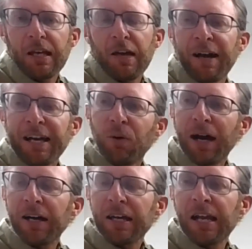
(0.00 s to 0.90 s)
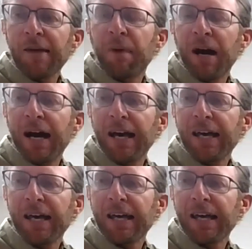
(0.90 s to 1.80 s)
If I go out and I buy
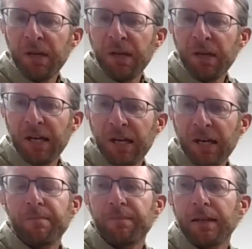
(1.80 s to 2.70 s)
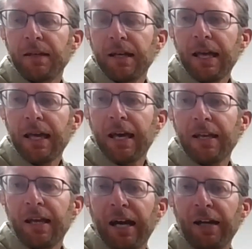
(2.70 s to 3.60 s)
a pickup
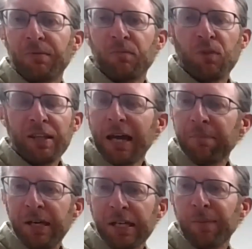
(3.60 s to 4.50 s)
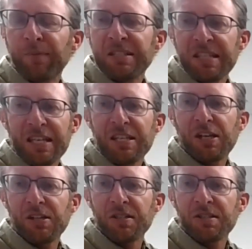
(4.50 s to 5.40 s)
and I run that pickup for 10
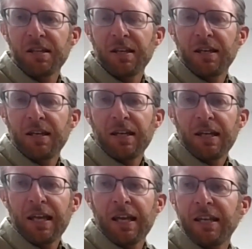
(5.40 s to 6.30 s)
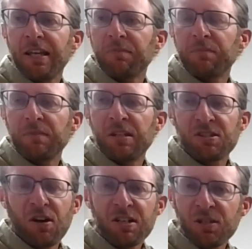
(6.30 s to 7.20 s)
years and it
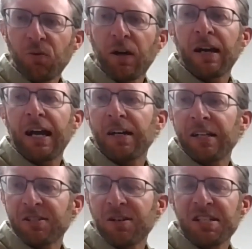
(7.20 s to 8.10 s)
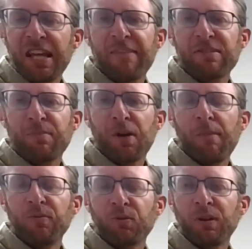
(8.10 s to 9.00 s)
starts to wear out, I start to have some
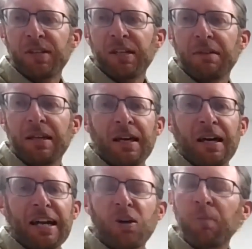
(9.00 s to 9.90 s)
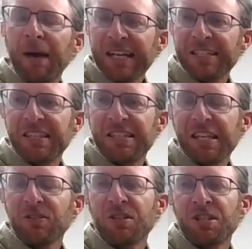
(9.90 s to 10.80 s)
problems with it, I go back to the
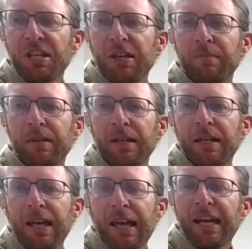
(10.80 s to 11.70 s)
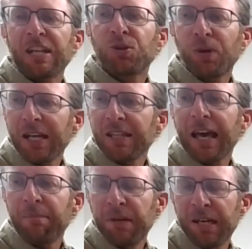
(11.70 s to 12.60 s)
dealership and I trade
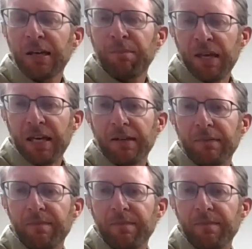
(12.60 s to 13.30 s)
that pickup in,